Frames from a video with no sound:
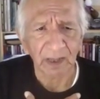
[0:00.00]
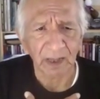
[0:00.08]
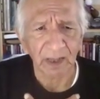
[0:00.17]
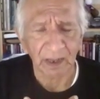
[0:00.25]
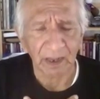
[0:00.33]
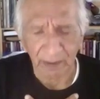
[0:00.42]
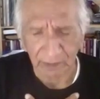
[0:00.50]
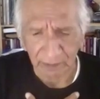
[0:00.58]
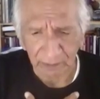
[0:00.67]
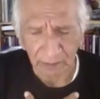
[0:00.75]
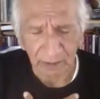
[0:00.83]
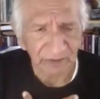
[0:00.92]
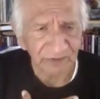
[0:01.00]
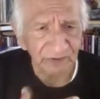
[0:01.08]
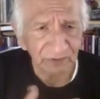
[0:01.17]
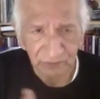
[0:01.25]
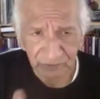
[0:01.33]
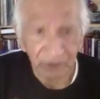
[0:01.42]
And I
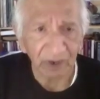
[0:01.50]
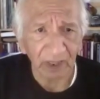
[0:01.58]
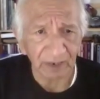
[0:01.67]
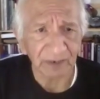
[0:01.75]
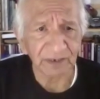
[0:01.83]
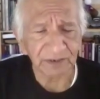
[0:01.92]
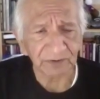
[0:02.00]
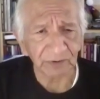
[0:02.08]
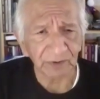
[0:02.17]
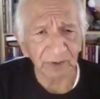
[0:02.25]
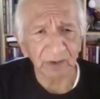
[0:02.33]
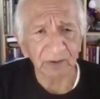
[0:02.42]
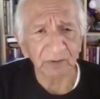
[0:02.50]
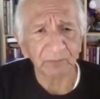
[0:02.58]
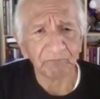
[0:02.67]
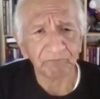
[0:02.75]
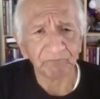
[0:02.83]
said, there's a lot of history there.